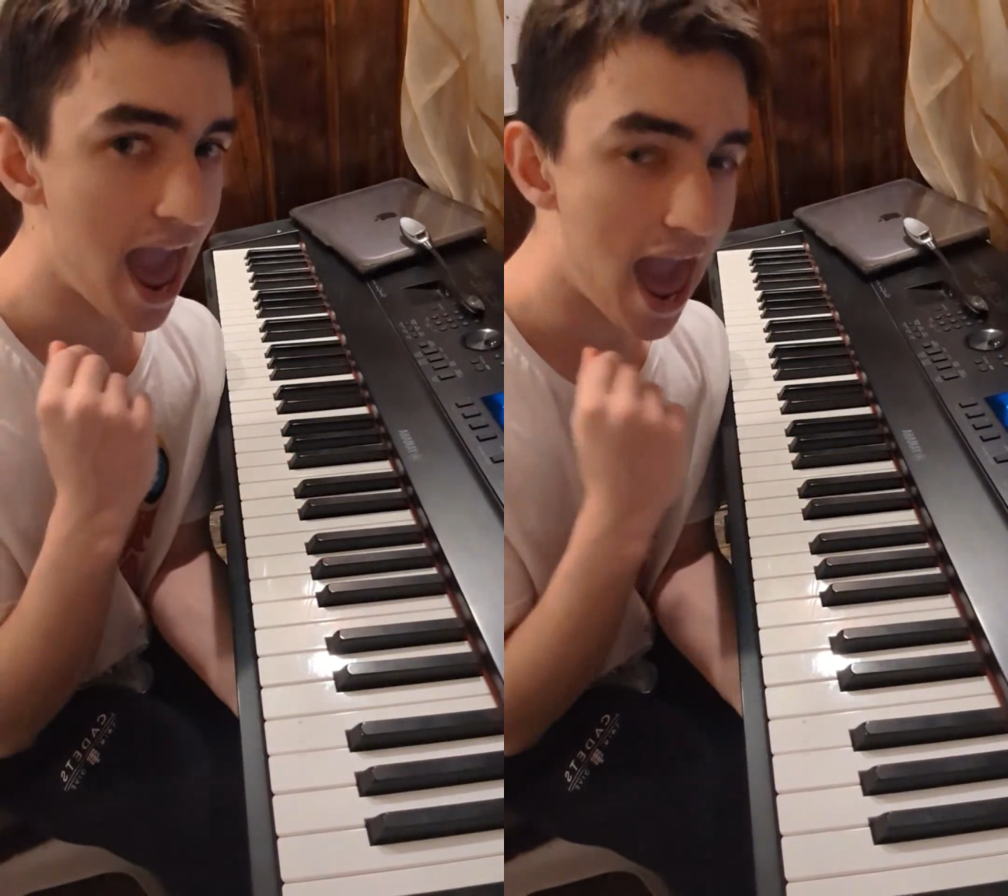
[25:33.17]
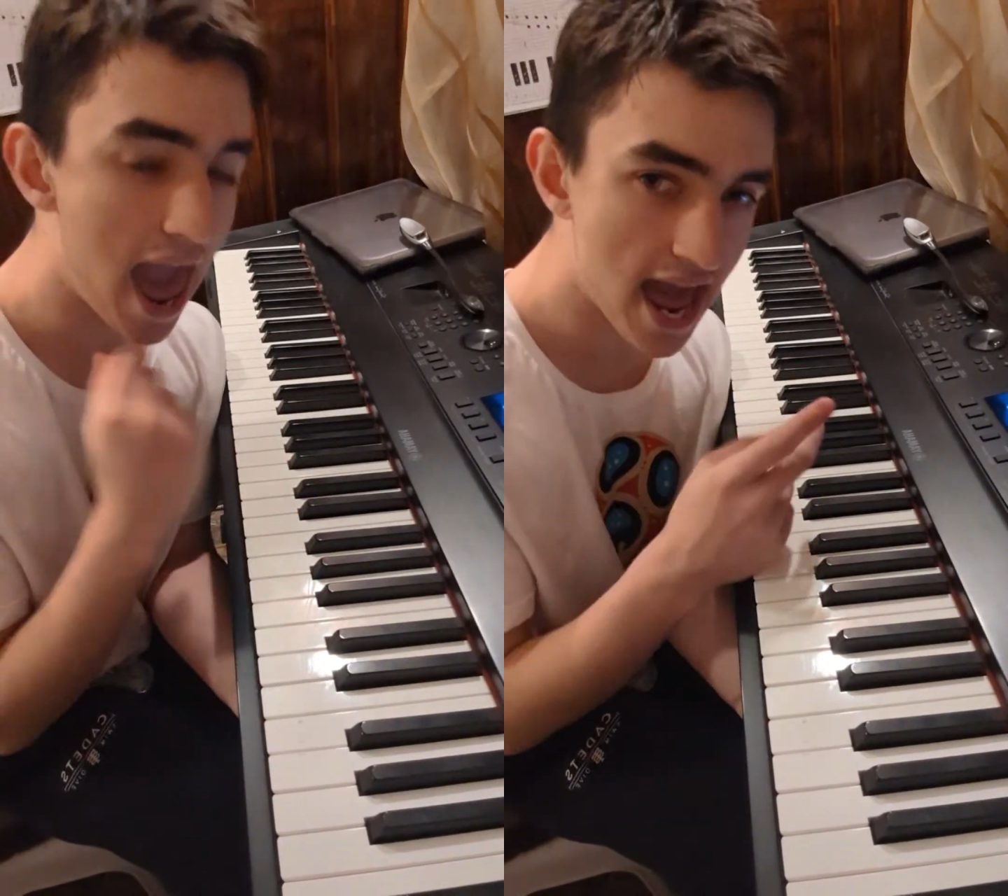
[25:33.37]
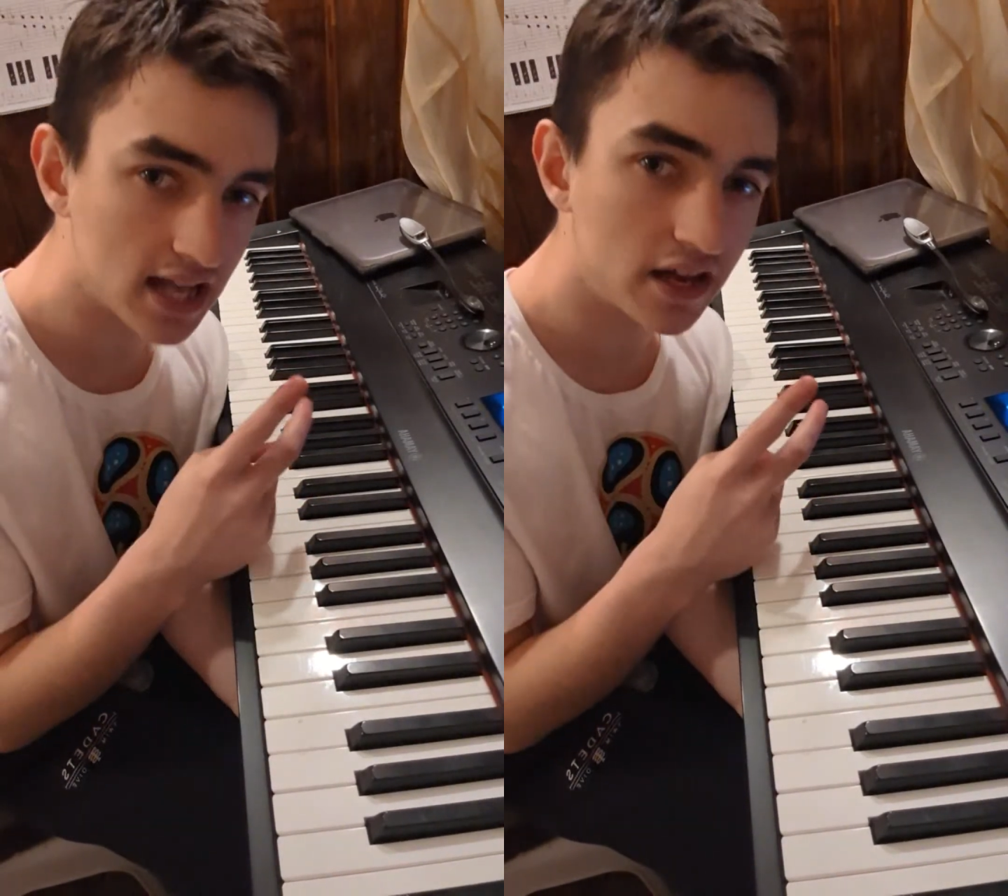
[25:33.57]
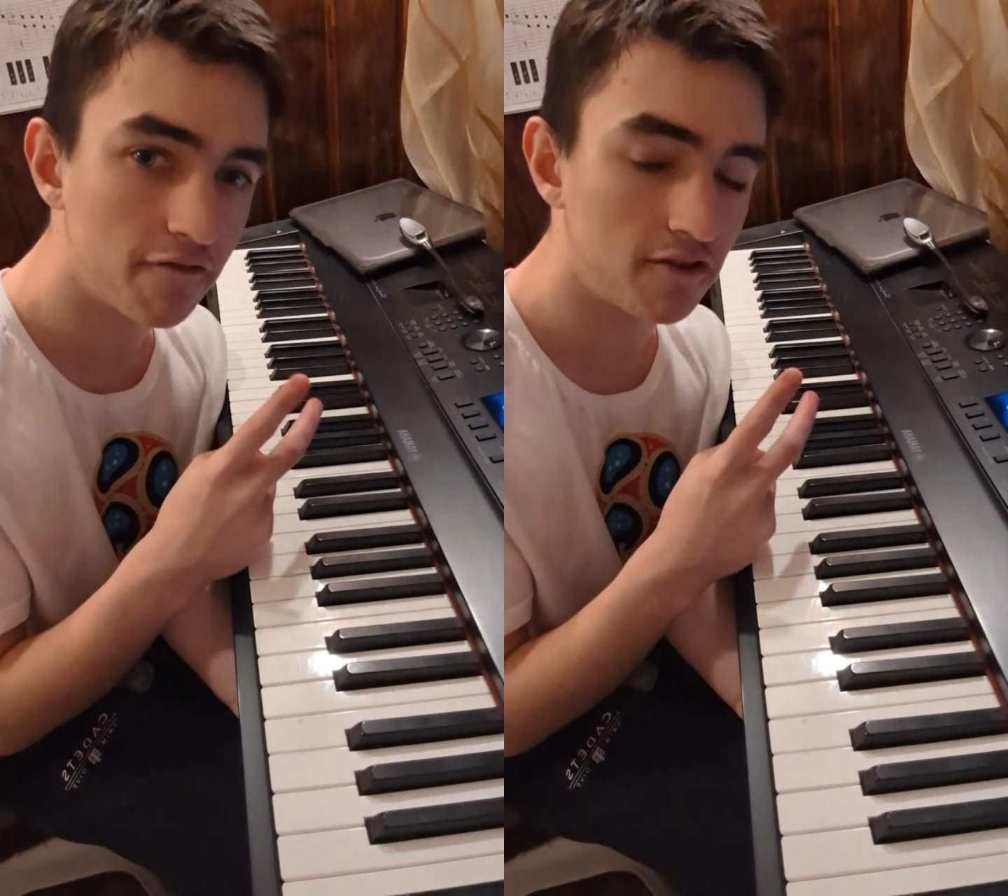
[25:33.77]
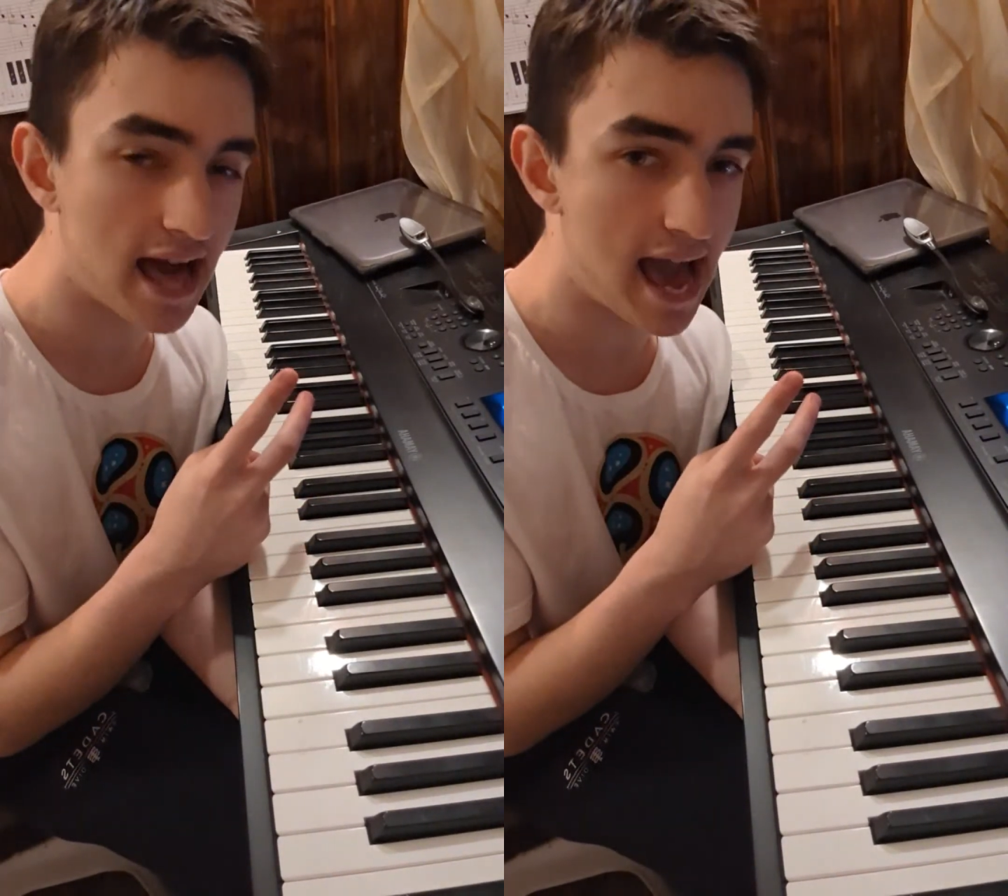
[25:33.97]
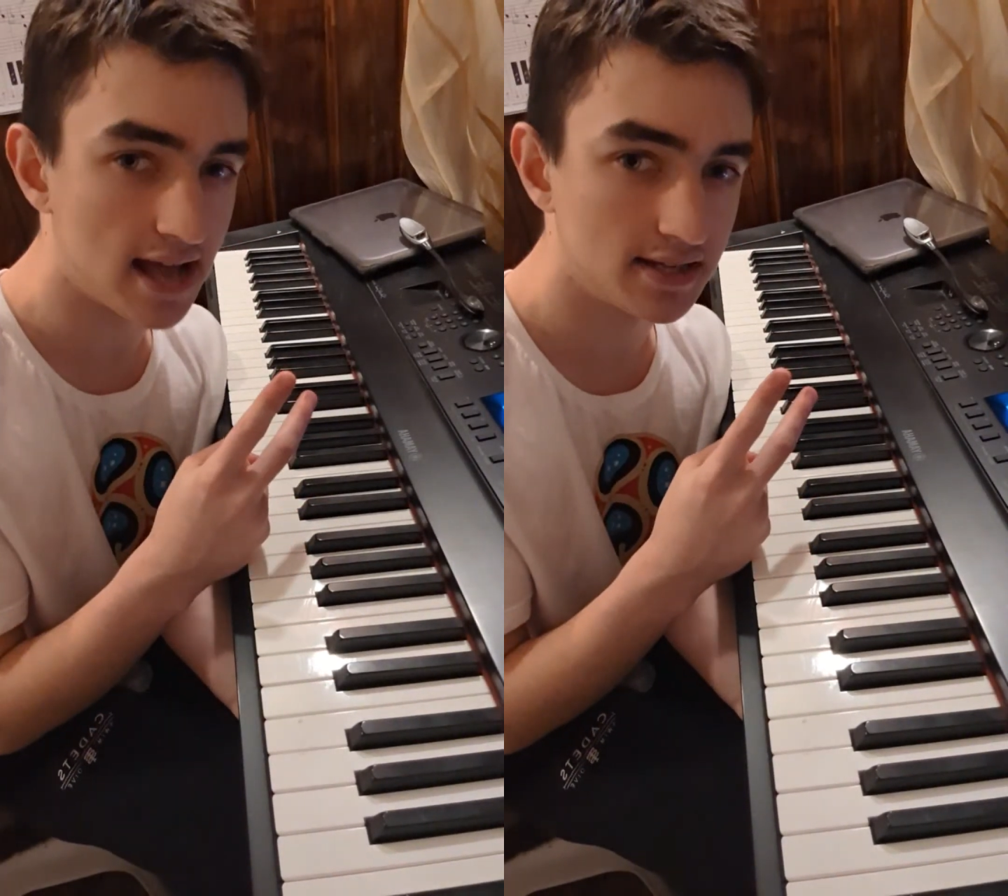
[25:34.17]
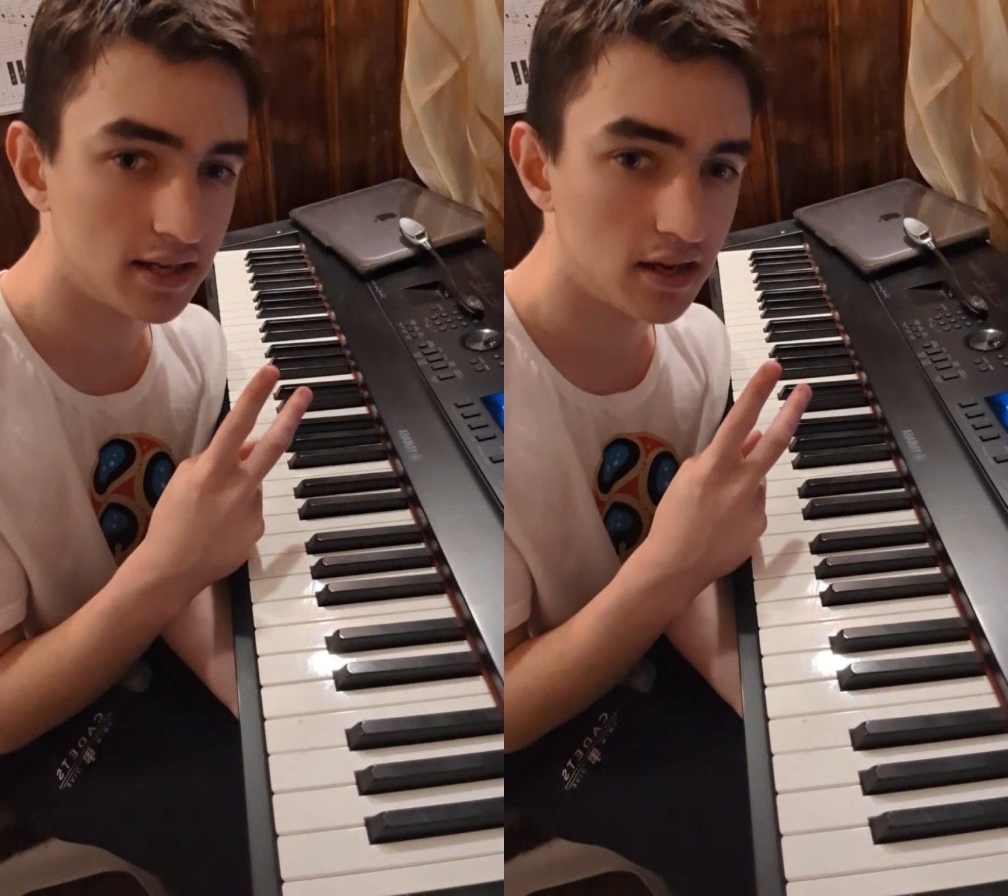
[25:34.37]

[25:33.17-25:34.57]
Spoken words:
and a flat.